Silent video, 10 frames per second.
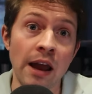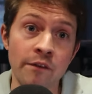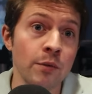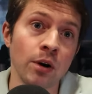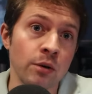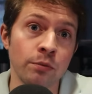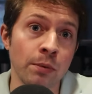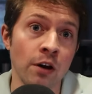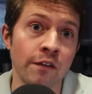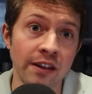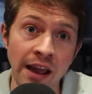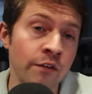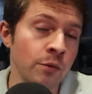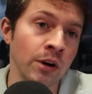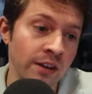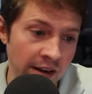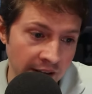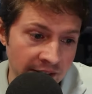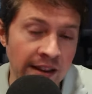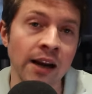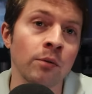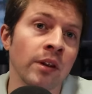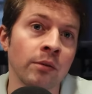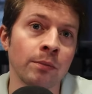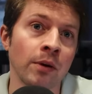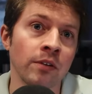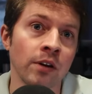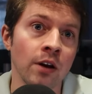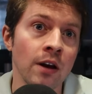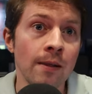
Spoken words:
Everybody was perfect. Everybody did exactly what they were supposed to do.